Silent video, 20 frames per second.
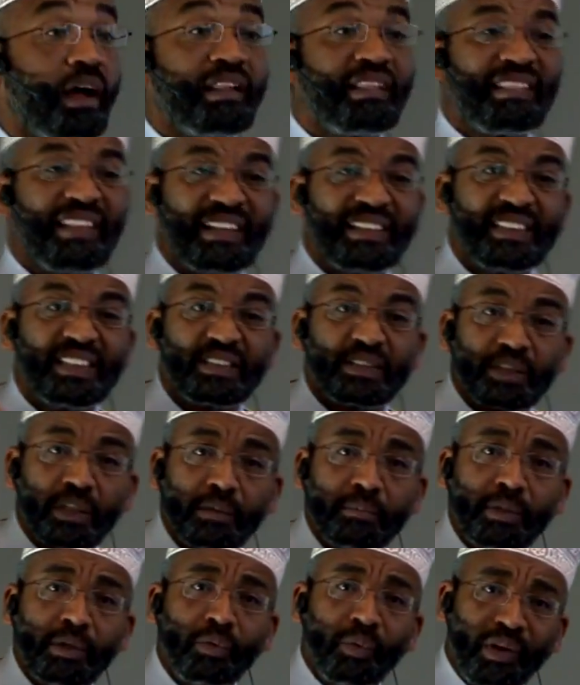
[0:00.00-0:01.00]
And then
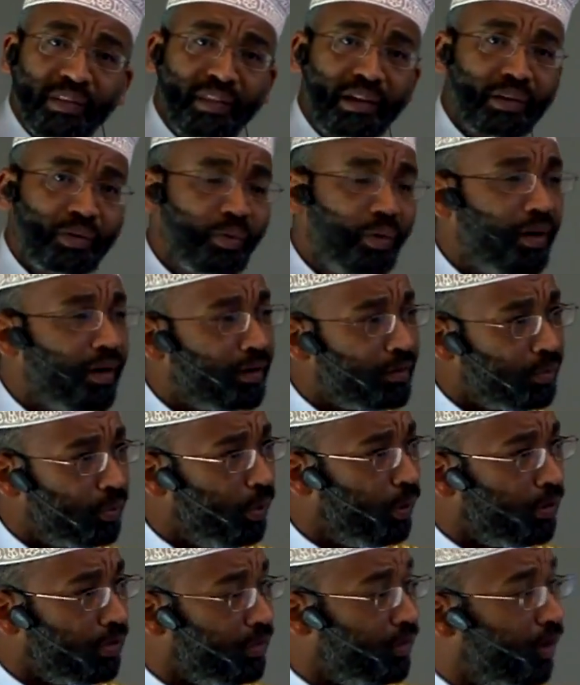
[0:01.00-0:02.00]
determine whether you are
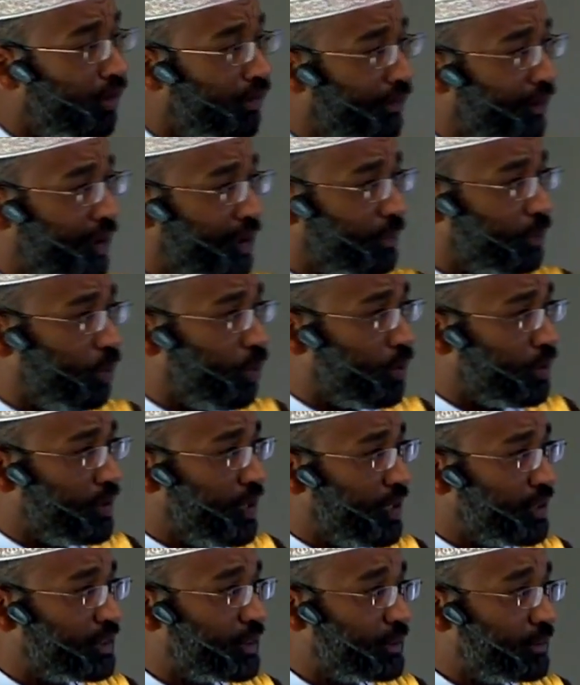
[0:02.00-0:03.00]
worthy of help or
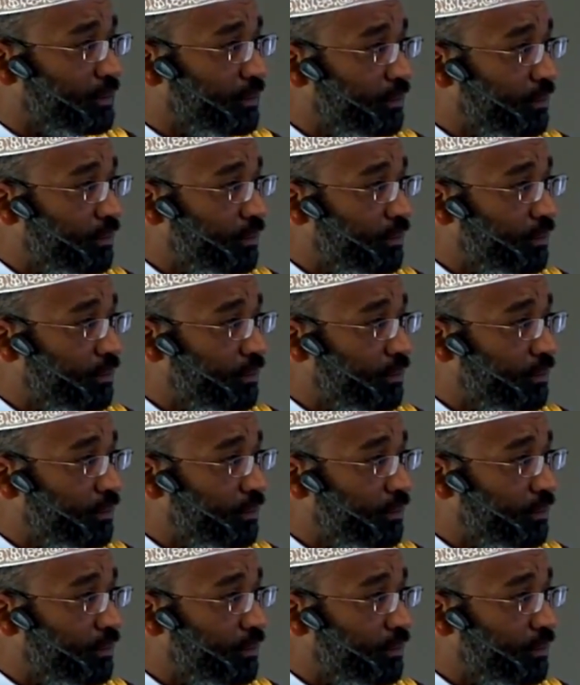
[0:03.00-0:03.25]
not?